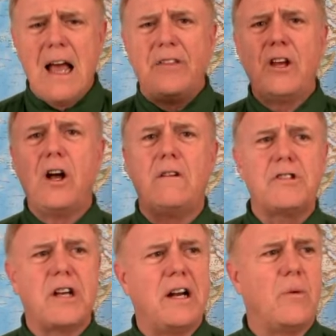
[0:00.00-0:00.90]
And then all of a
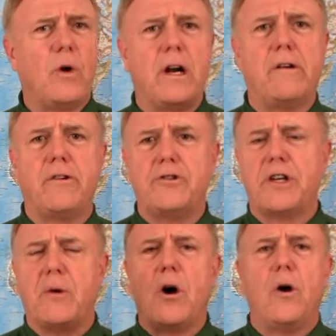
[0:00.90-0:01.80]
sudden in one interview you
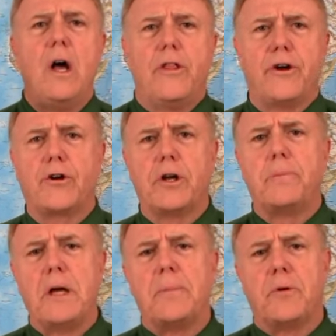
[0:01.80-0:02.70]
said, oh, they're
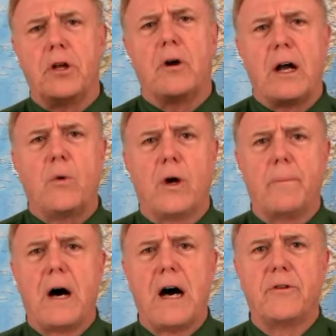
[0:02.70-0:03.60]
good people, you know, I don't want
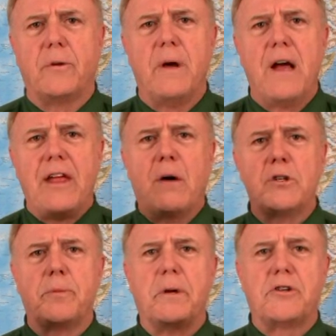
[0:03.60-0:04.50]
to bother them. That
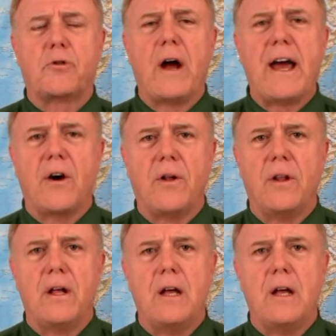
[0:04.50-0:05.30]
was a betrayal.